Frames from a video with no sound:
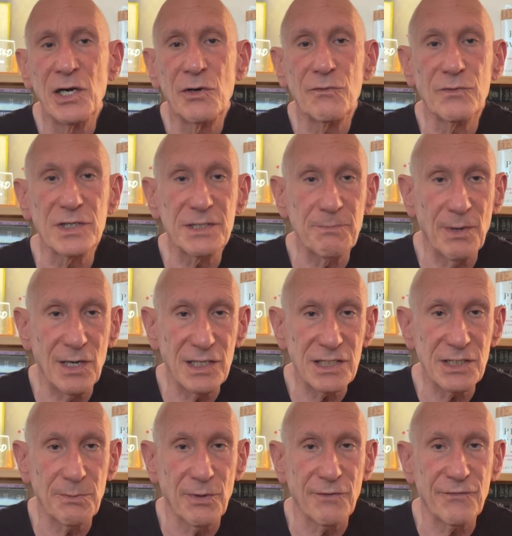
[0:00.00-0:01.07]

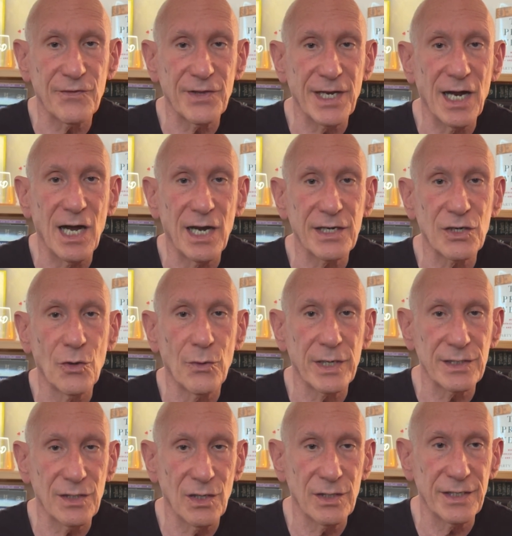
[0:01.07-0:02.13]
responsible for the ongoing
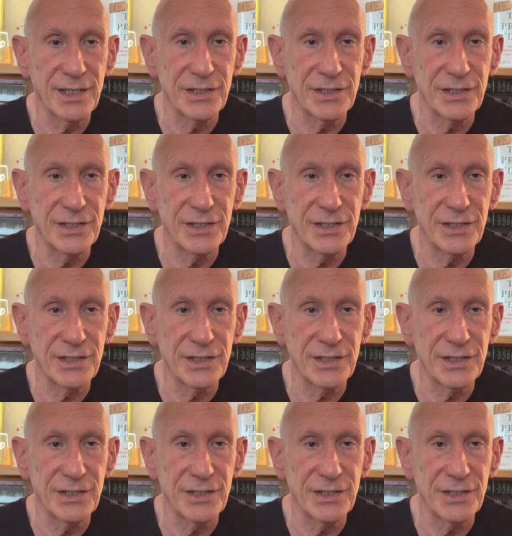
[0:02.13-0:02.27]
lung